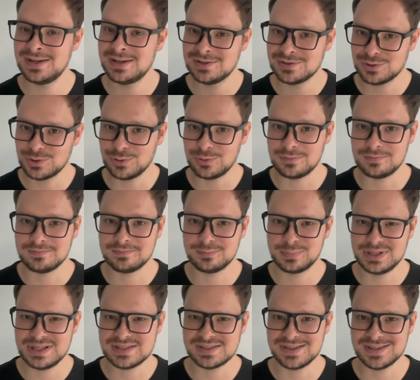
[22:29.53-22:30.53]
so
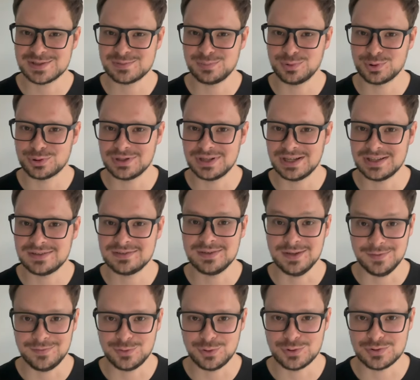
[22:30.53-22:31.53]
please explore that
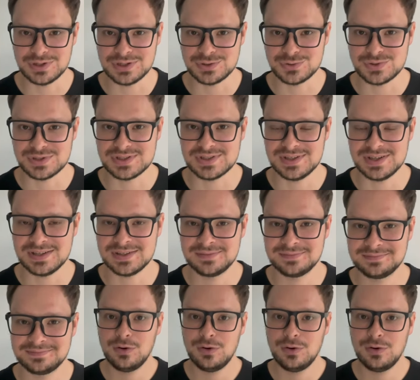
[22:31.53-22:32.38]
if you are interested.